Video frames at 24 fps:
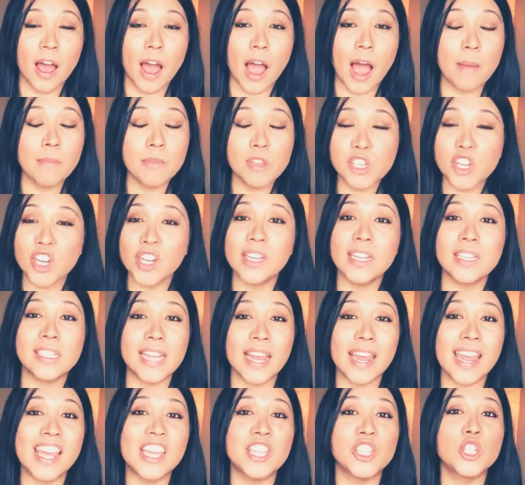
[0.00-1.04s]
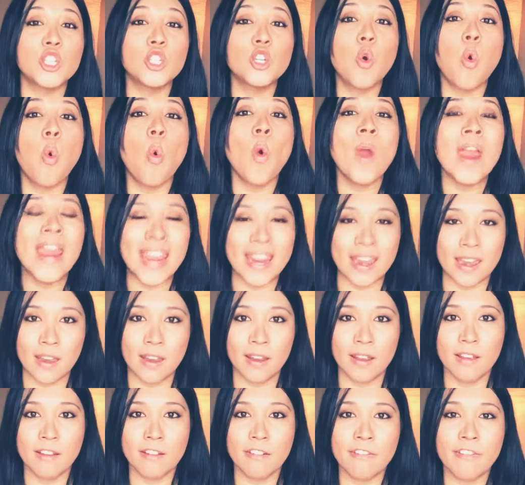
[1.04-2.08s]
I'm just gonna say his twin
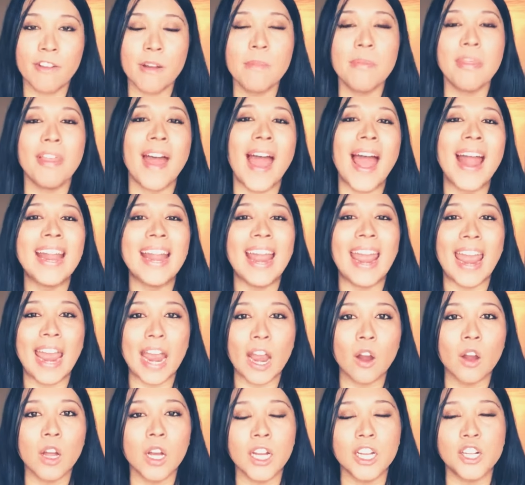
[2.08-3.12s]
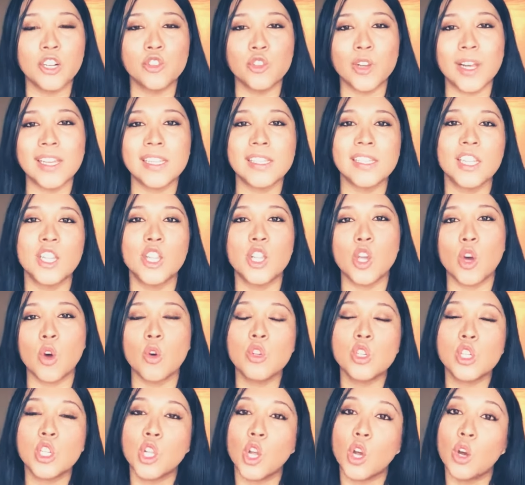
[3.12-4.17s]
from that era, dressed in
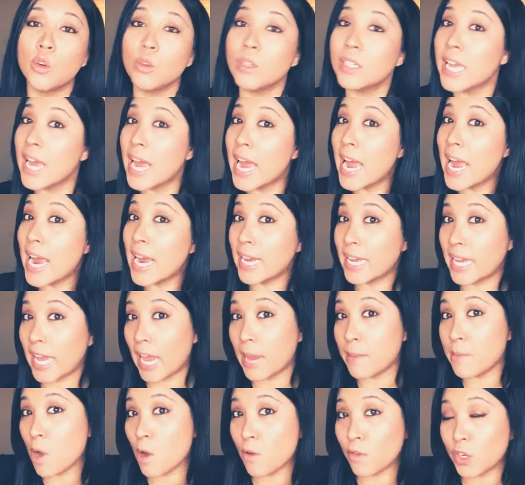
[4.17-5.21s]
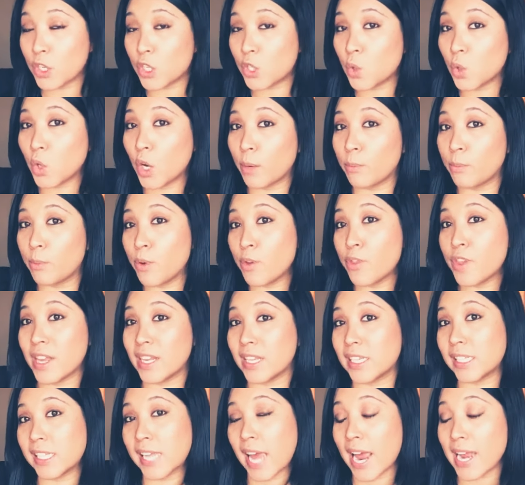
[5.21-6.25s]
those clothes, came over to our booth
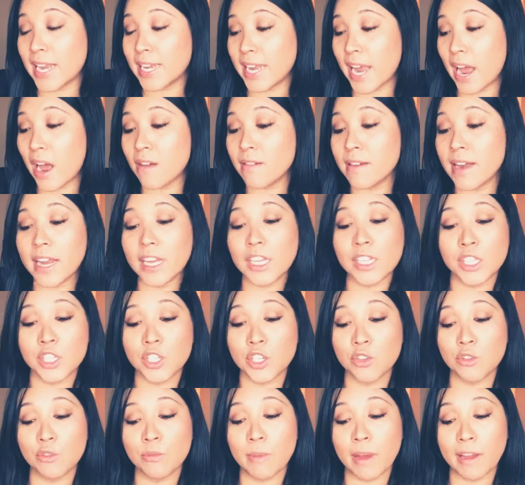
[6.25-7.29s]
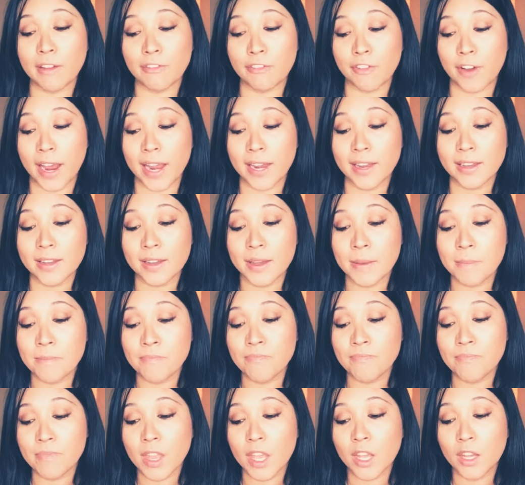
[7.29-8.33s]
and sat down next to my friend.
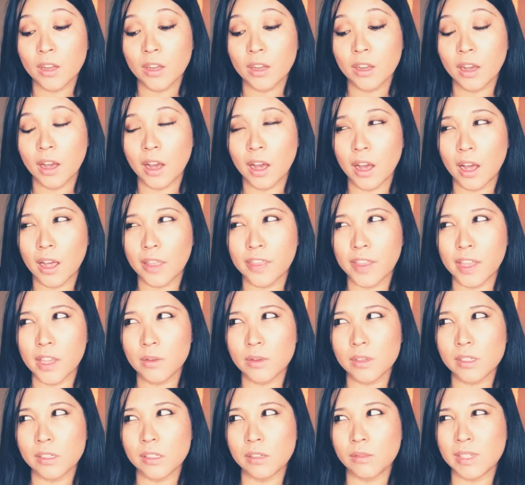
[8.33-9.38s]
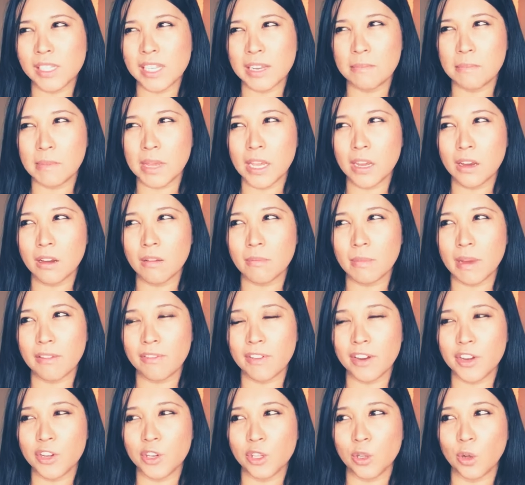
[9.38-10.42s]
Uh, I think it was was it me or my
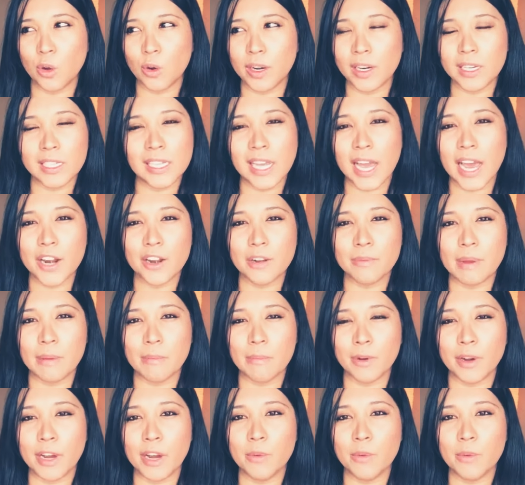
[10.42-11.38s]
friend Dolores? I don't remember.